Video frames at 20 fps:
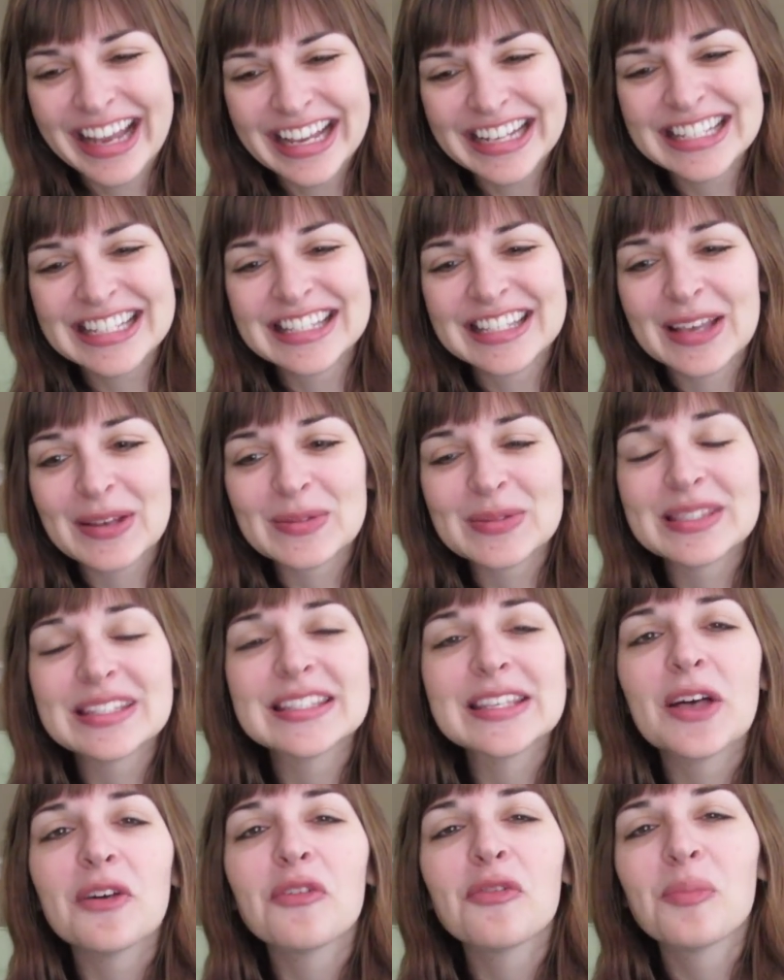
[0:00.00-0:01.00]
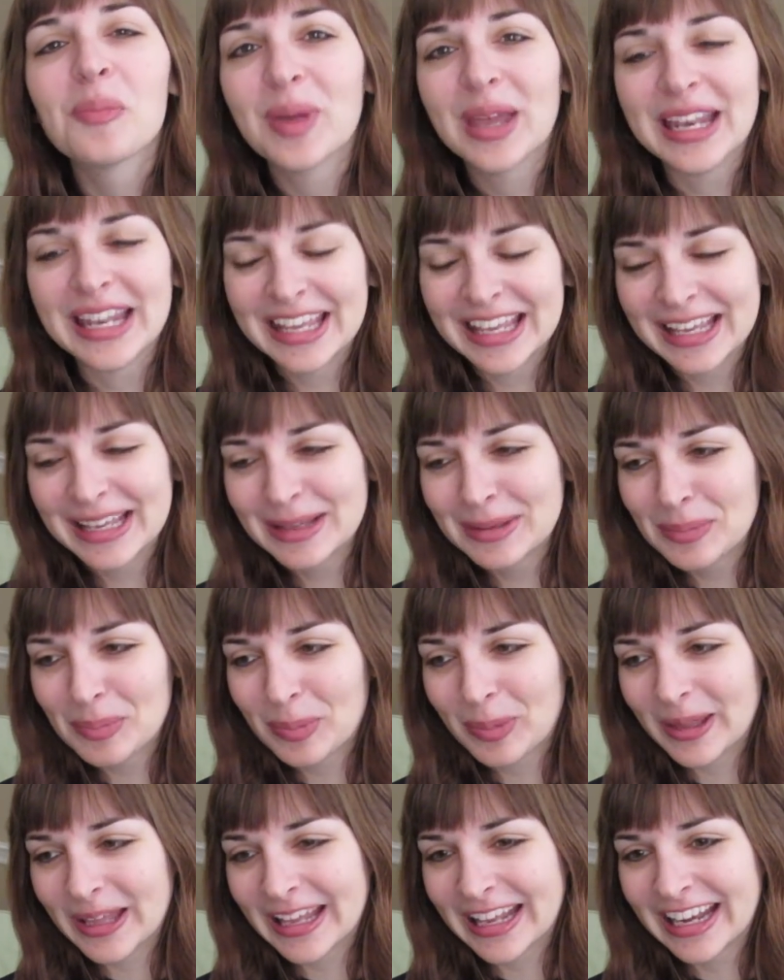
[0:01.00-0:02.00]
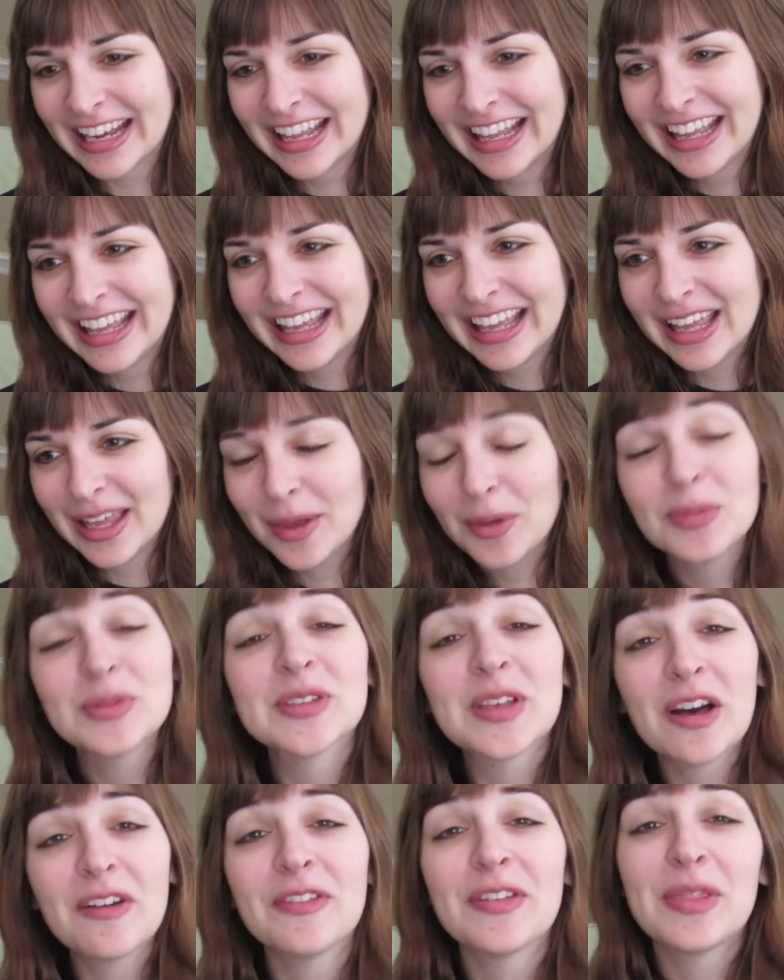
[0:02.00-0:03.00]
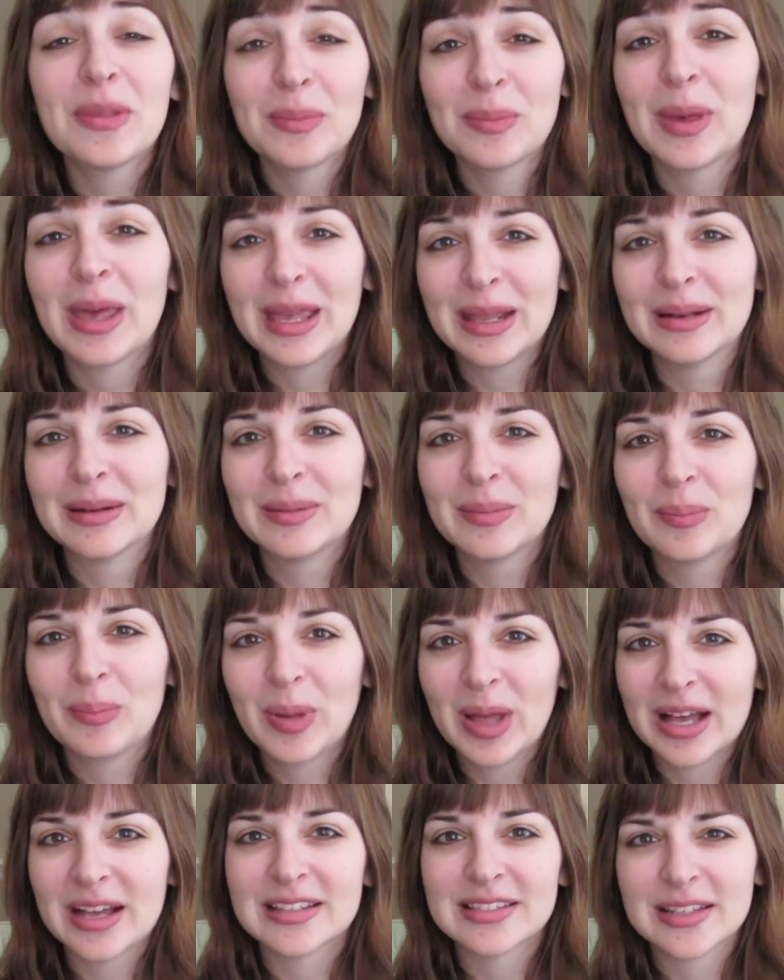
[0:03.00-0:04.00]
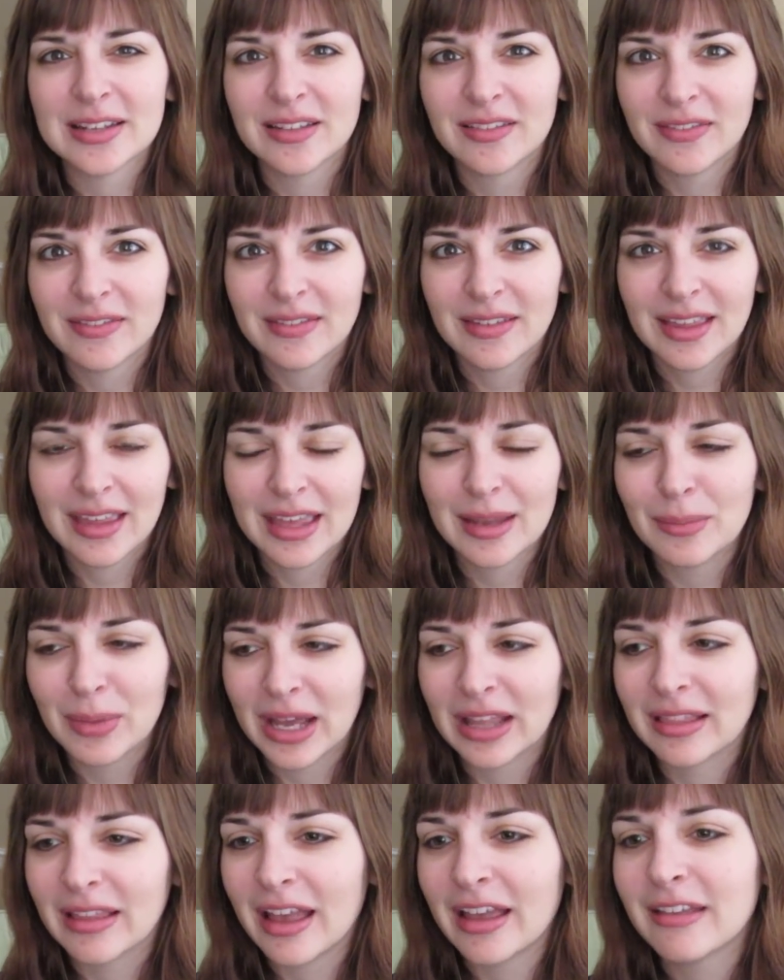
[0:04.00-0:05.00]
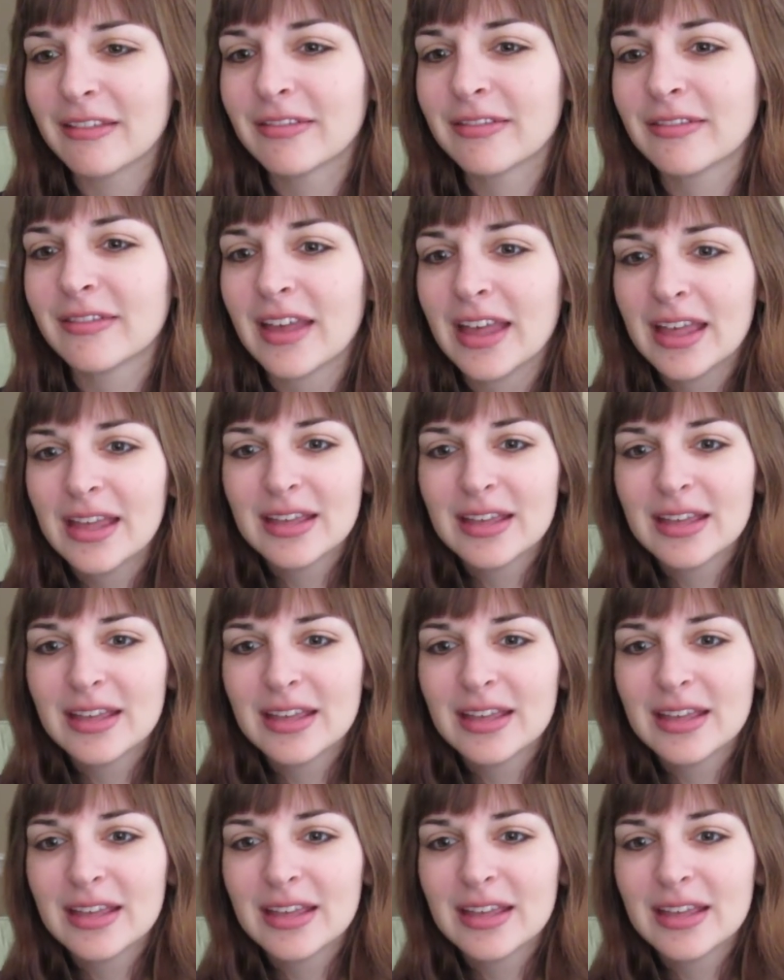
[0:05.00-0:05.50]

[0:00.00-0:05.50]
not to sound self pitying, but it was often the main positive in my life.